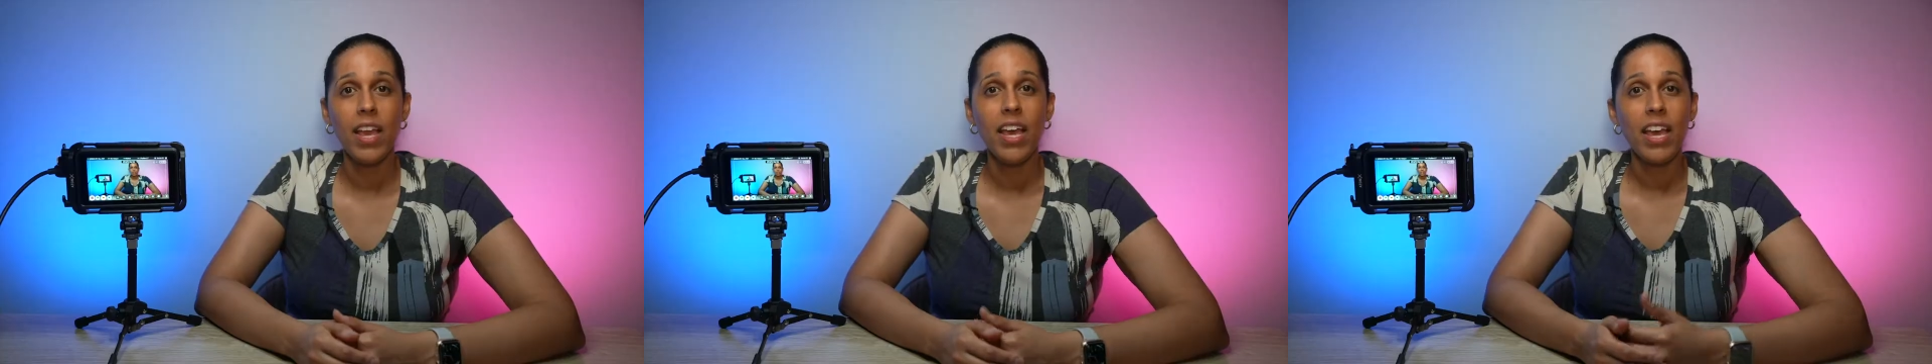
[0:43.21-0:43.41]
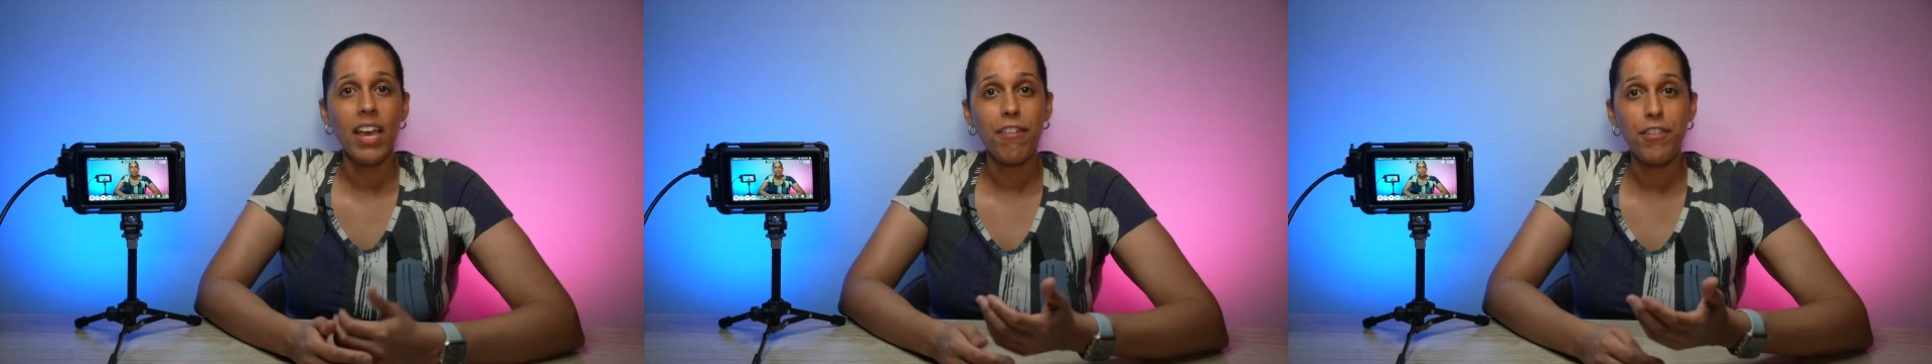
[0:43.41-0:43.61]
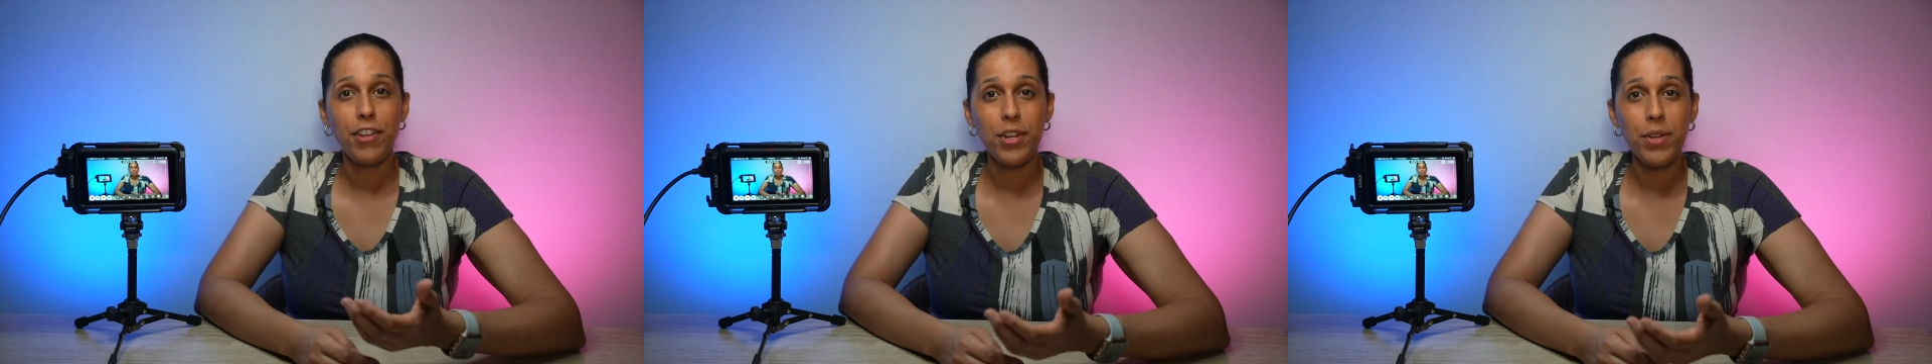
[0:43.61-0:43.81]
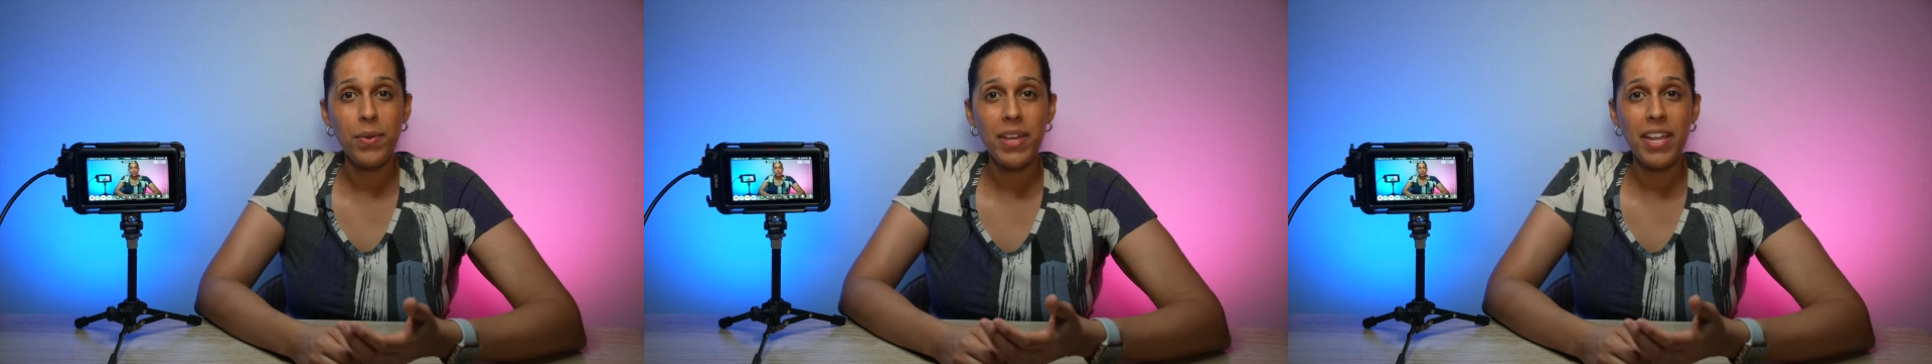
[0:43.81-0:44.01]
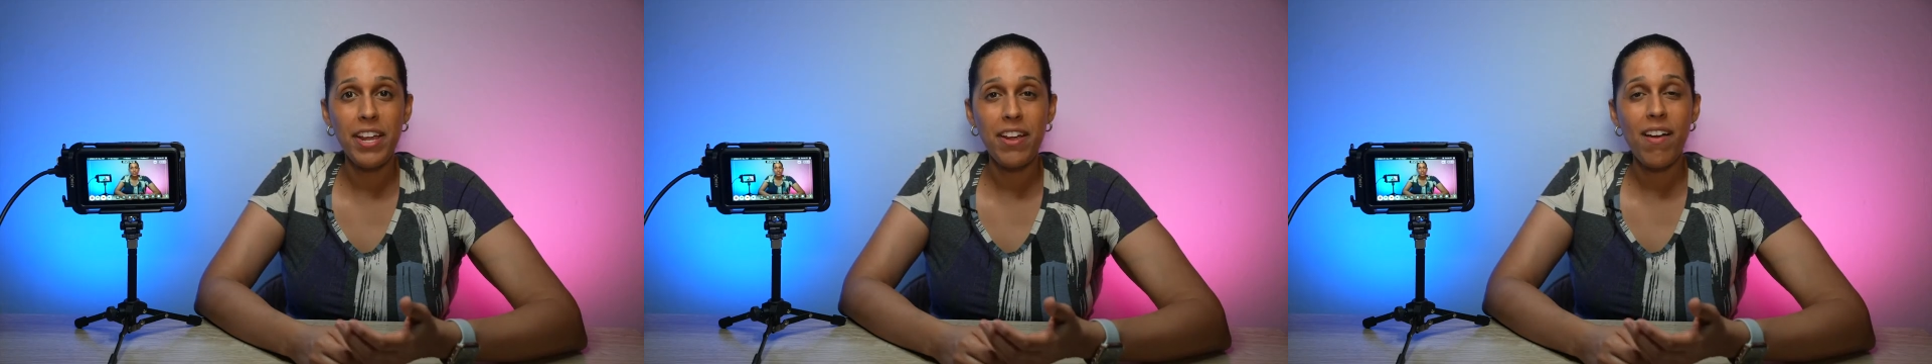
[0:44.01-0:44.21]
If you're new
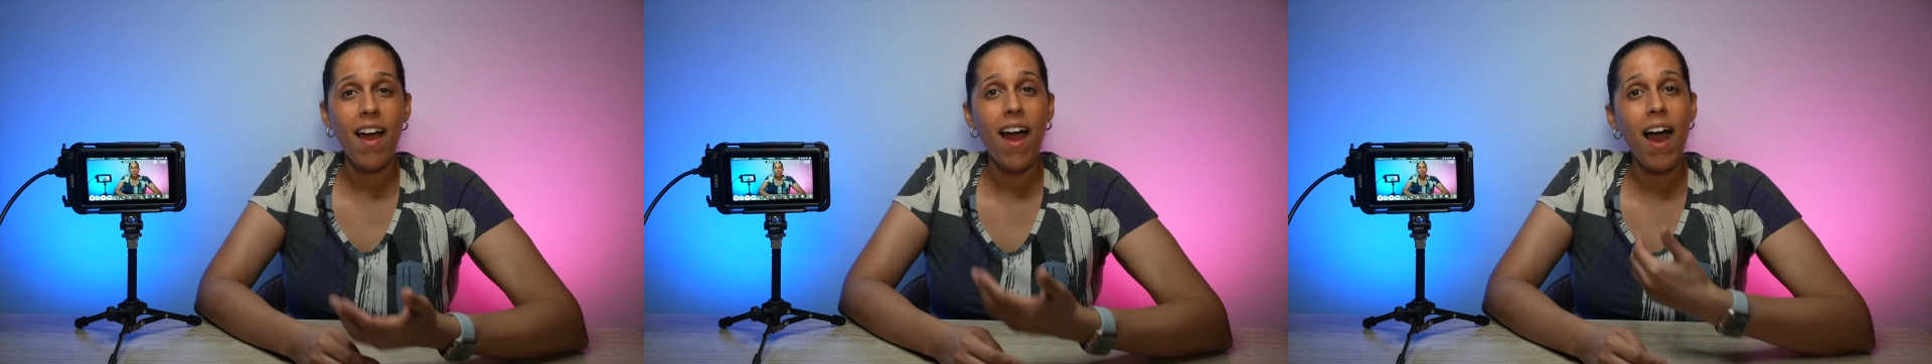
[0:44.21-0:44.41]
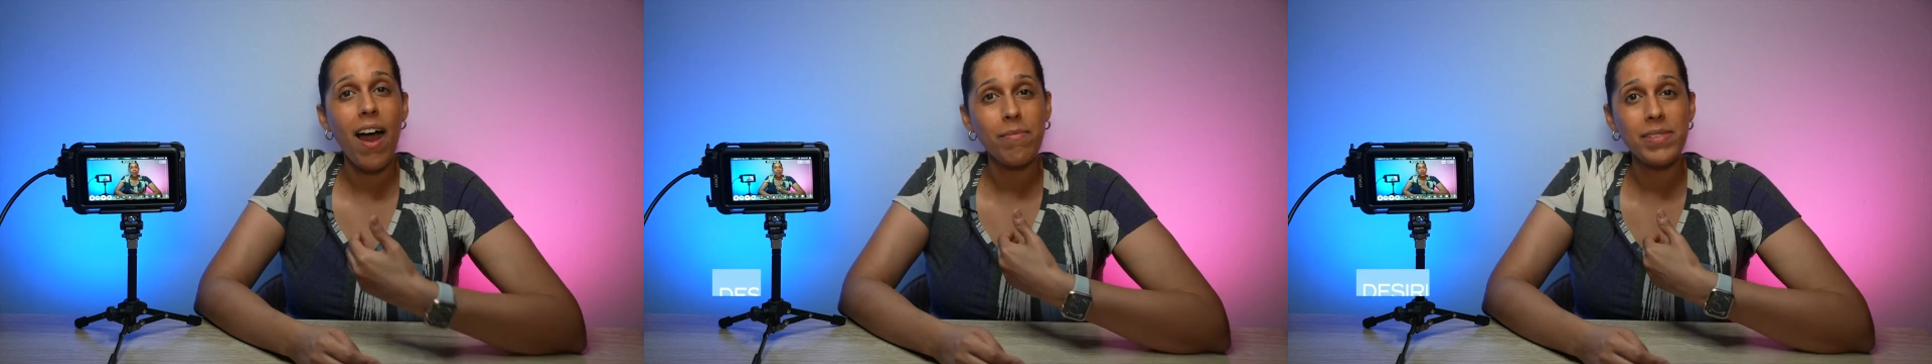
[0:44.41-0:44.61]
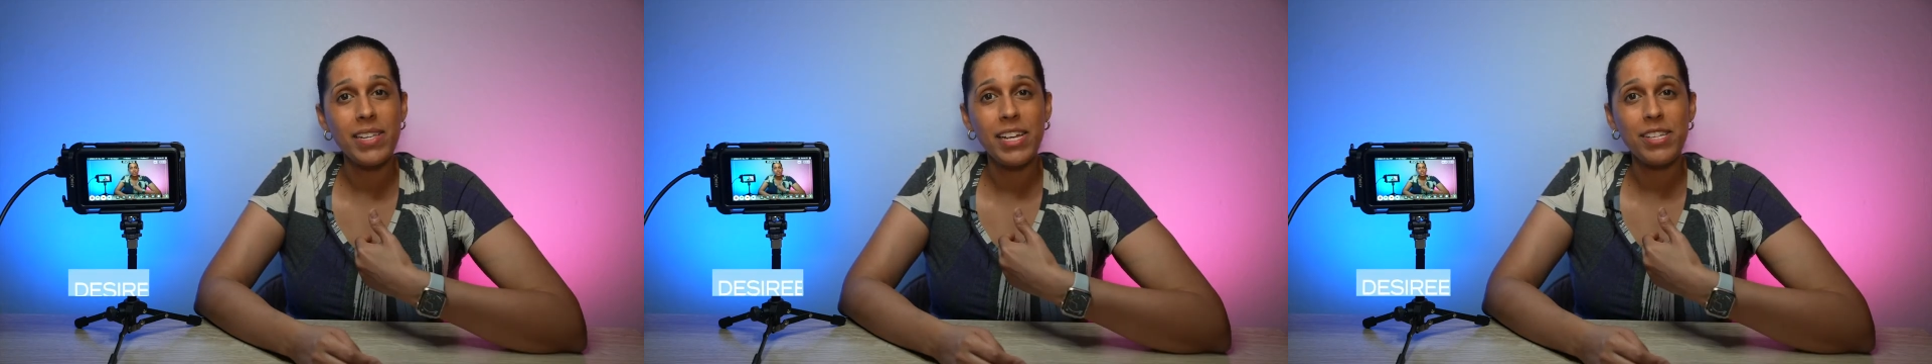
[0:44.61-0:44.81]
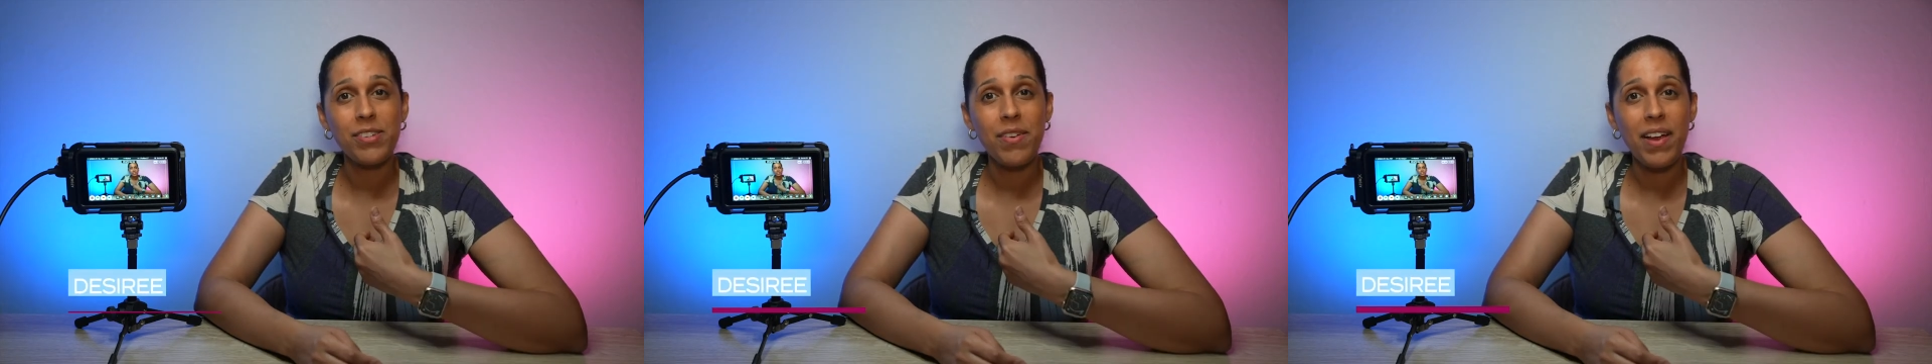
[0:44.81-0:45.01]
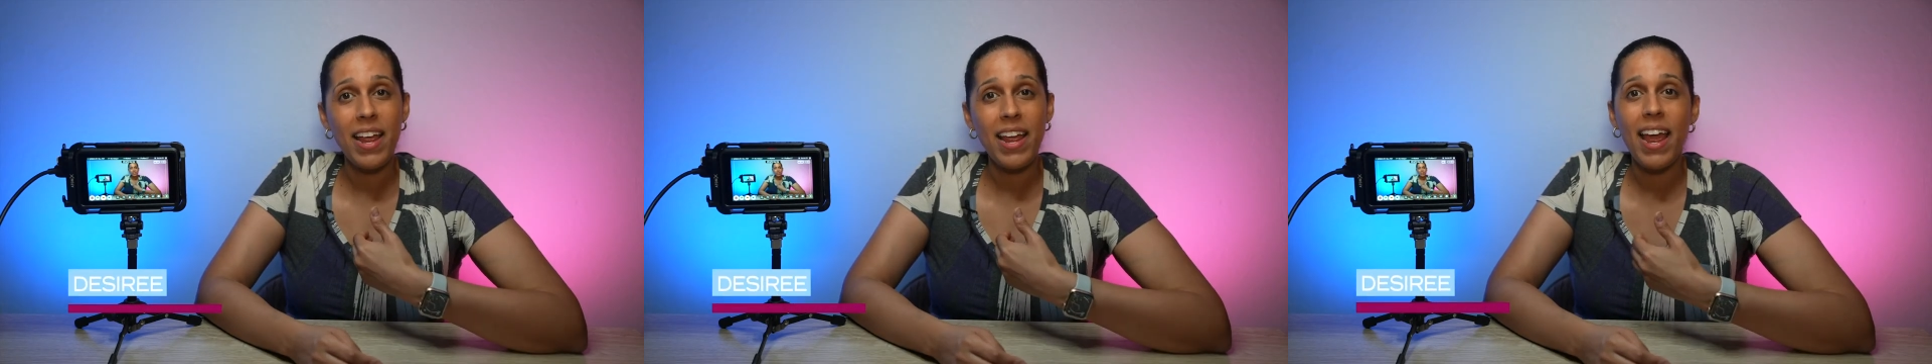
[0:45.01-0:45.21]
here, I'm Desiree